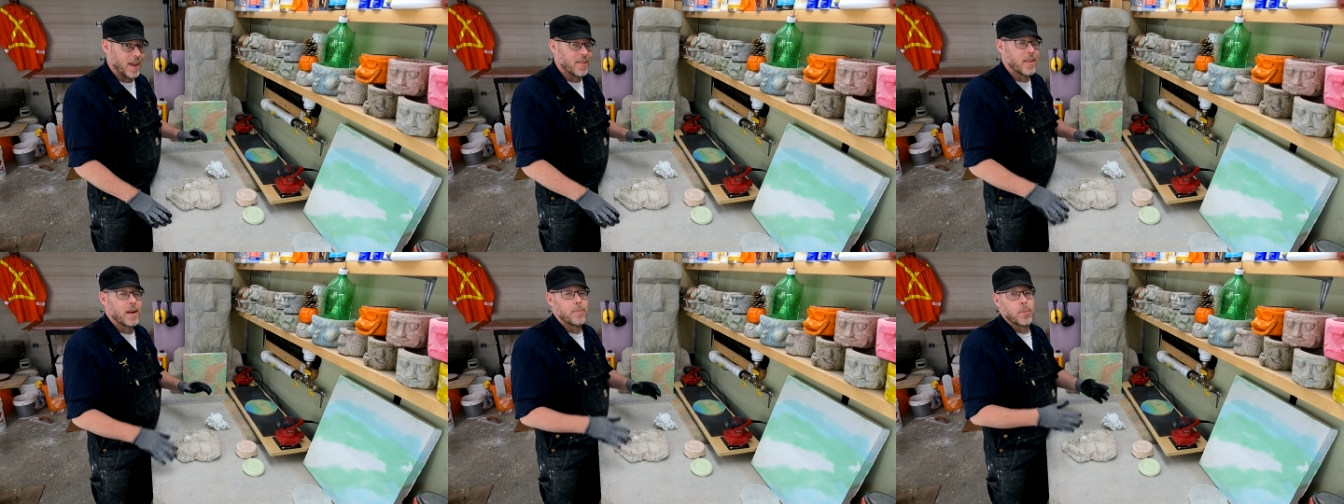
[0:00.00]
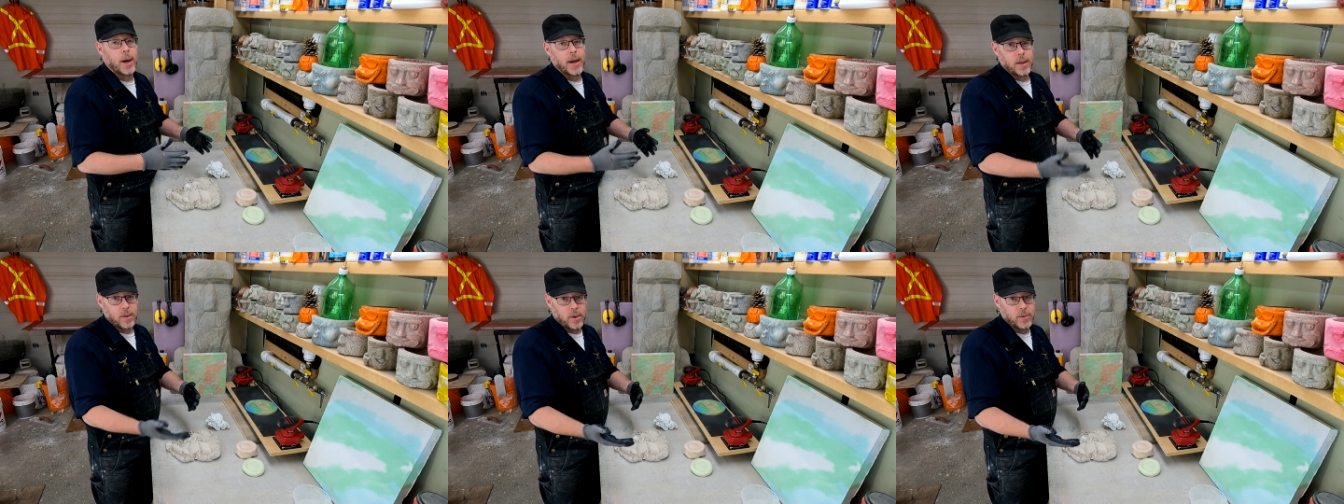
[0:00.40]
and then
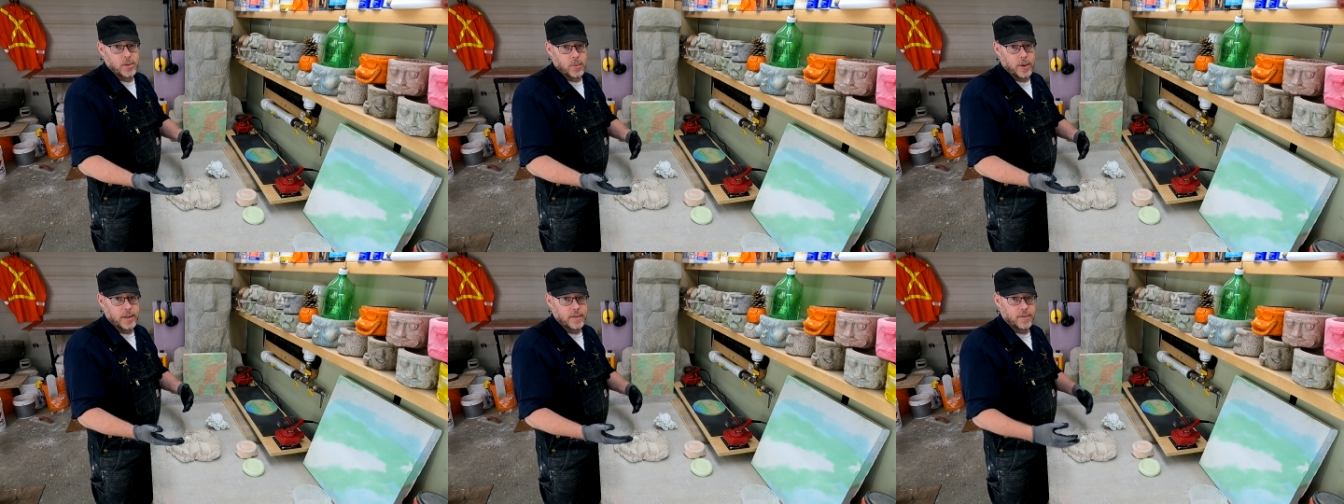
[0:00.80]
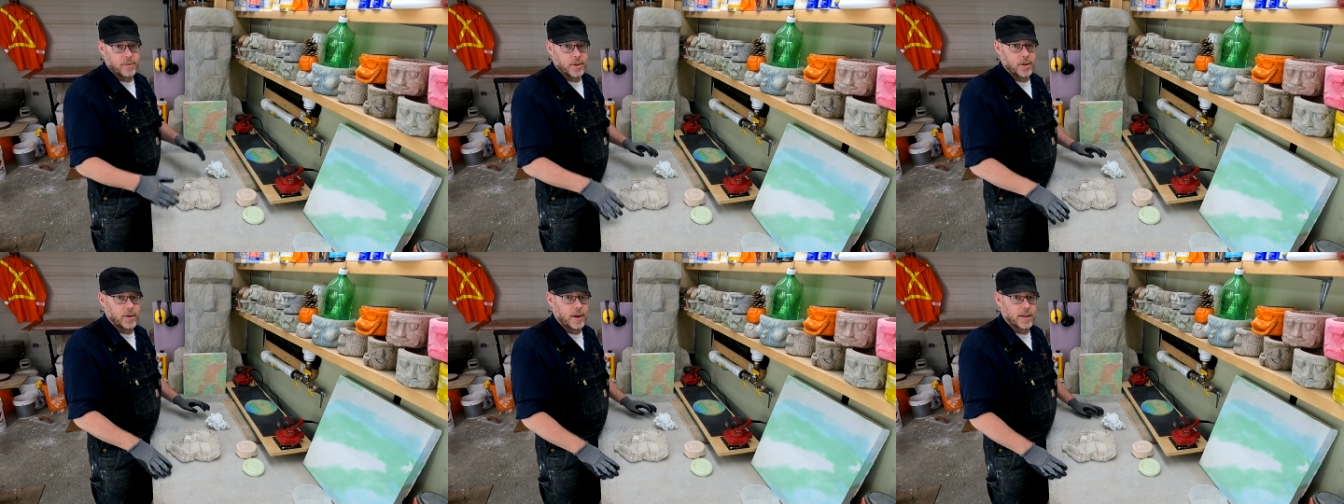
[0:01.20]
break those ones
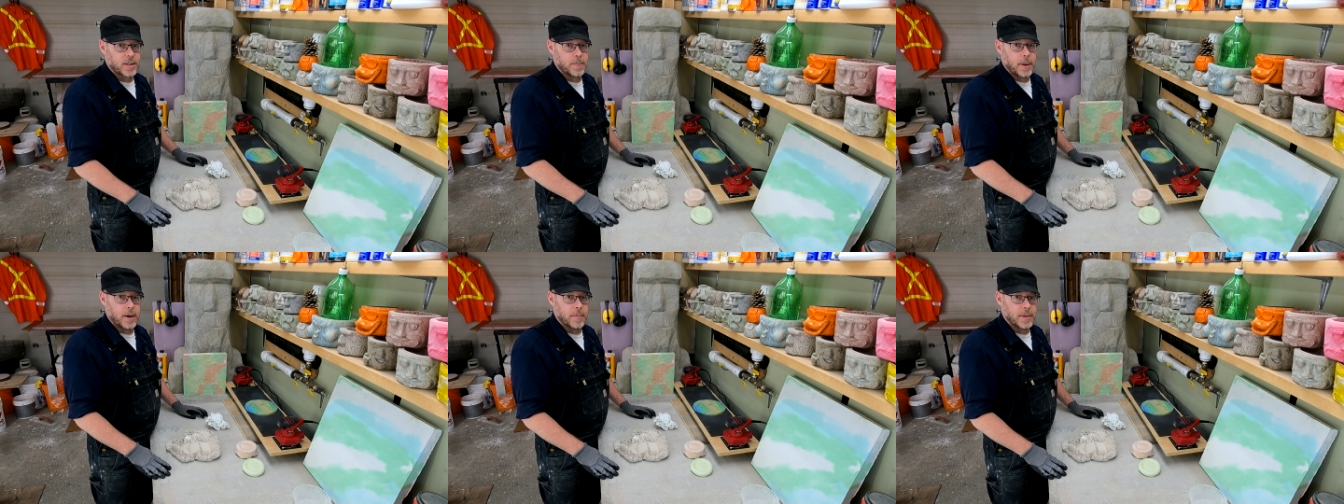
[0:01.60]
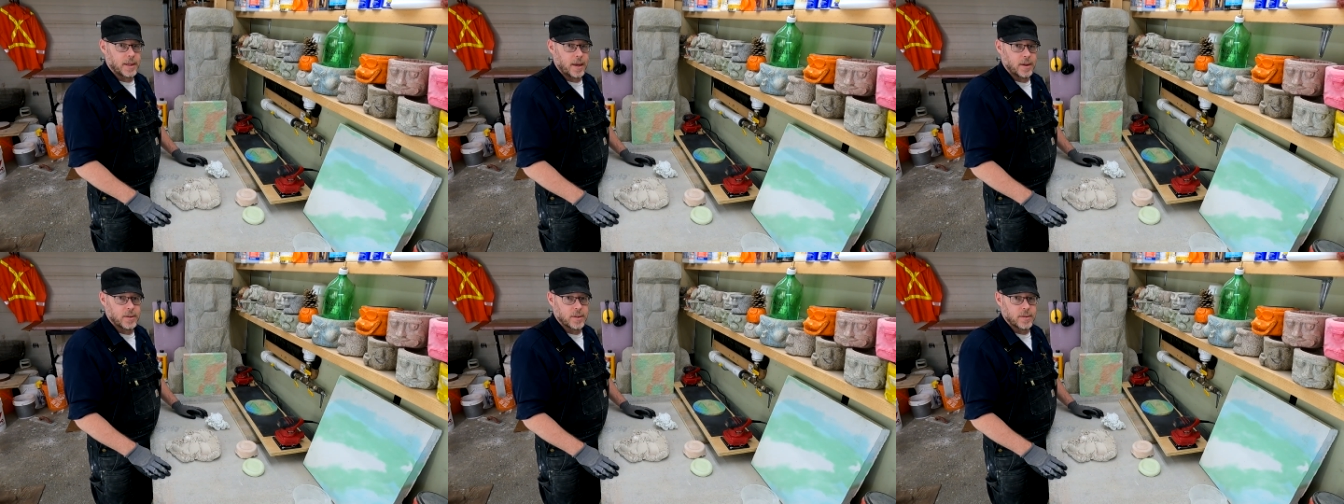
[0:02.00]
for your
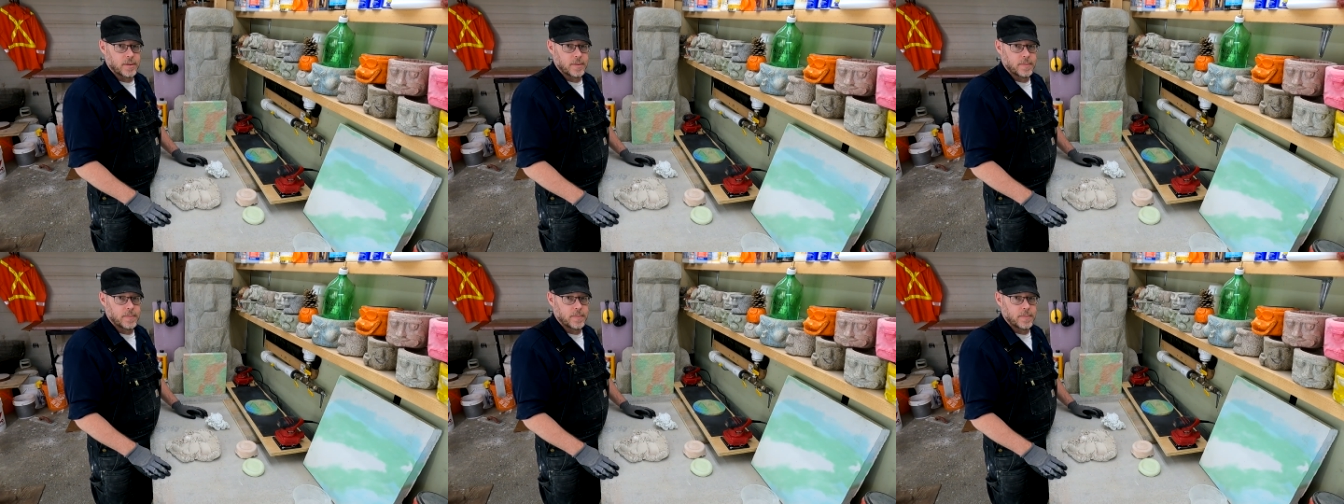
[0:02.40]
experimentations.